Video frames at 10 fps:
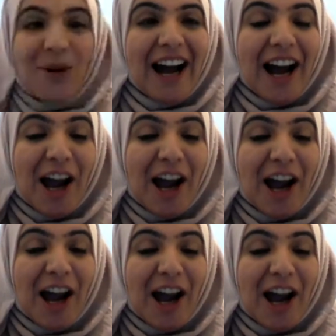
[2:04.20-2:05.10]
hope that's
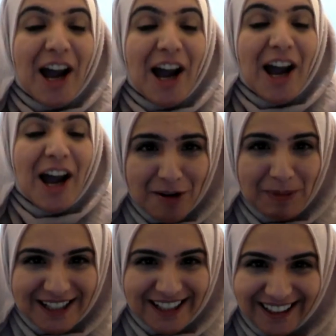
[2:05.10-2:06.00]
clear,
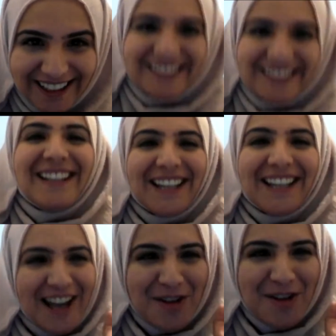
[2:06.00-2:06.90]
everybody, if you
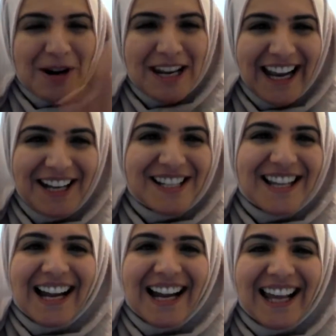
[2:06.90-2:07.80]
want to get into
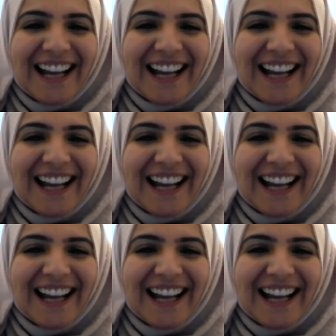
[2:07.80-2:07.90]
cycling.